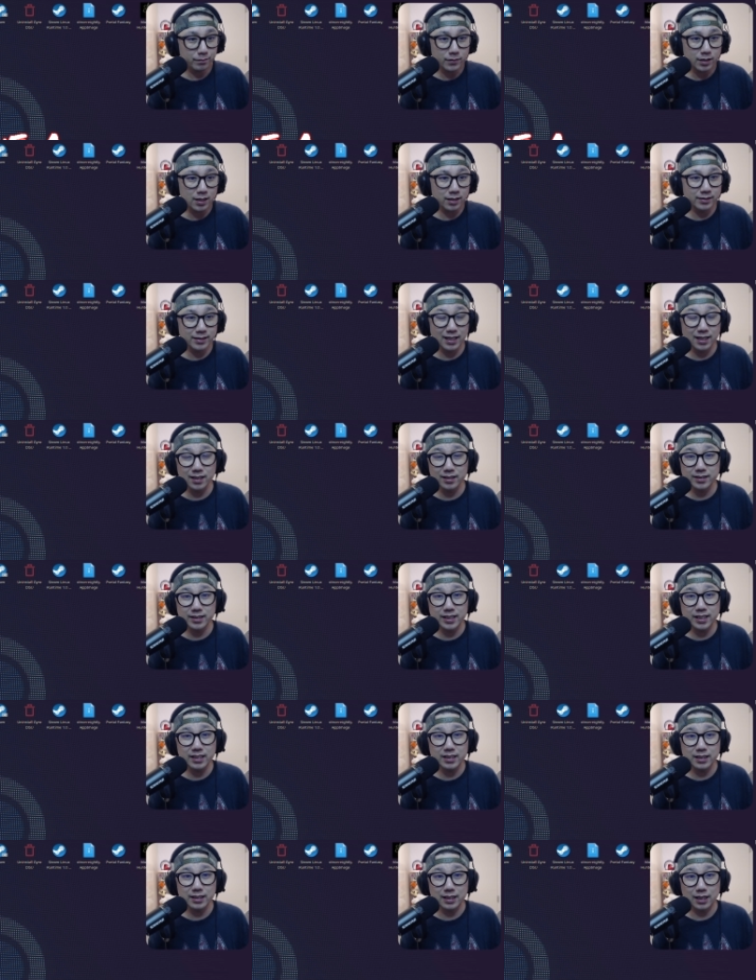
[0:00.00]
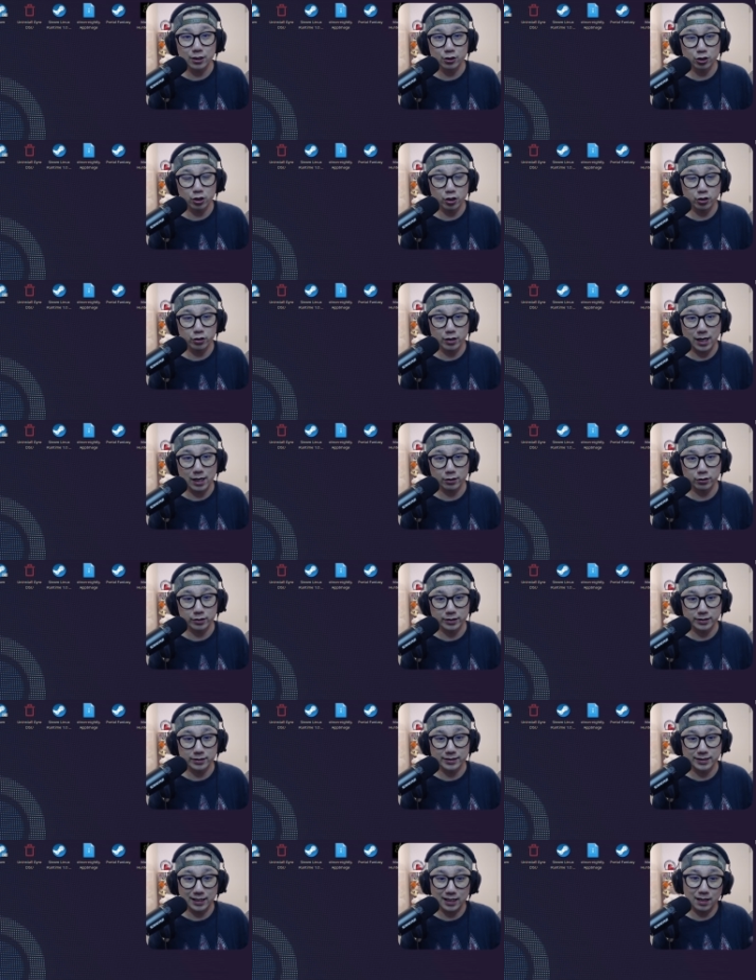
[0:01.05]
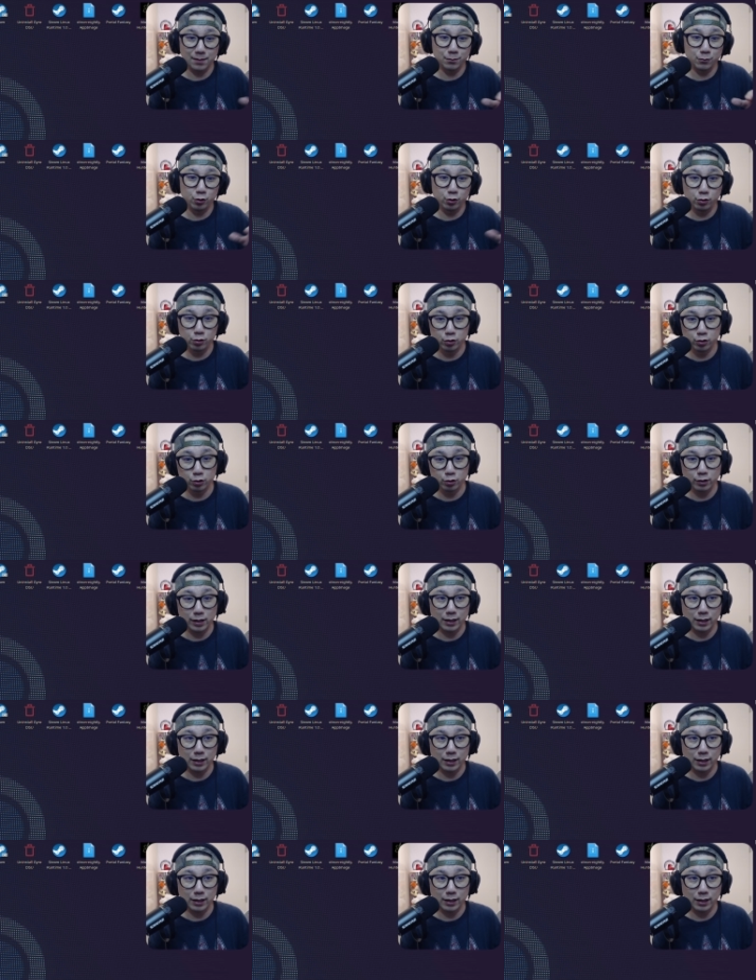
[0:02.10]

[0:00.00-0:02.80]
that I did uh, showing you how to set up Yuzu,